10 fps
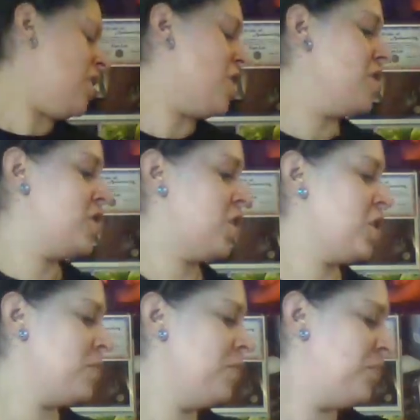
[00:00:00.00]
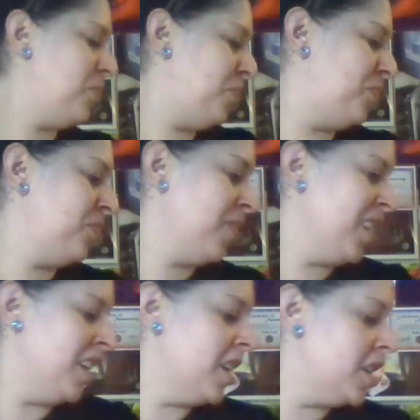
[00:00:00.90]
Art Germ.
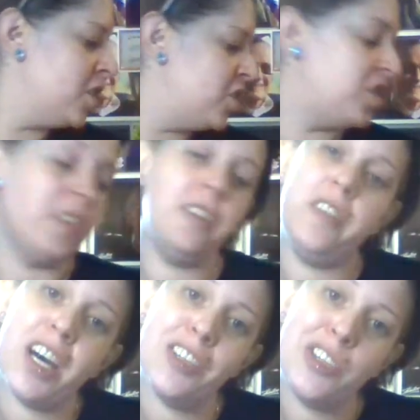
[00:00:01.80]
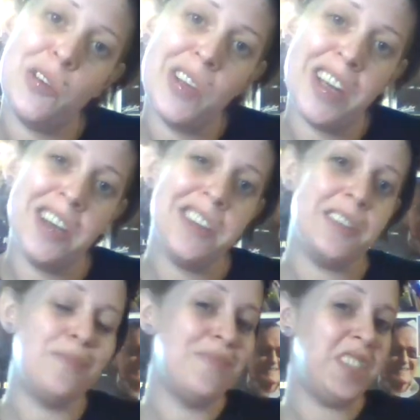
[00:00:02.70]
Don't know if you guys know who that
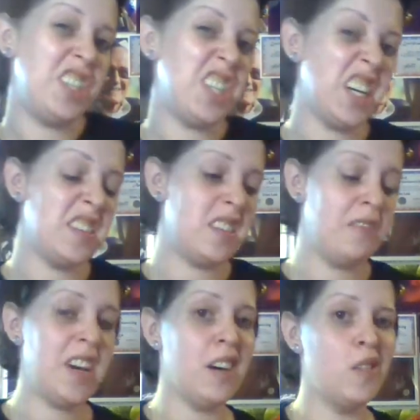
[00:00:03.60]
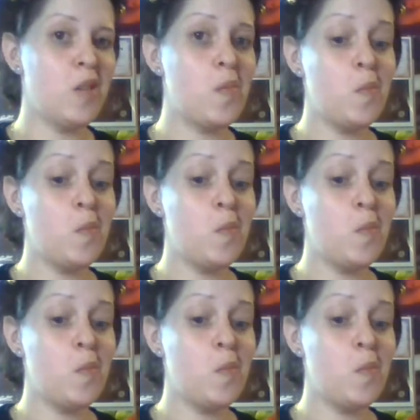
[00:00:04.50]
is. You should check his stuff out.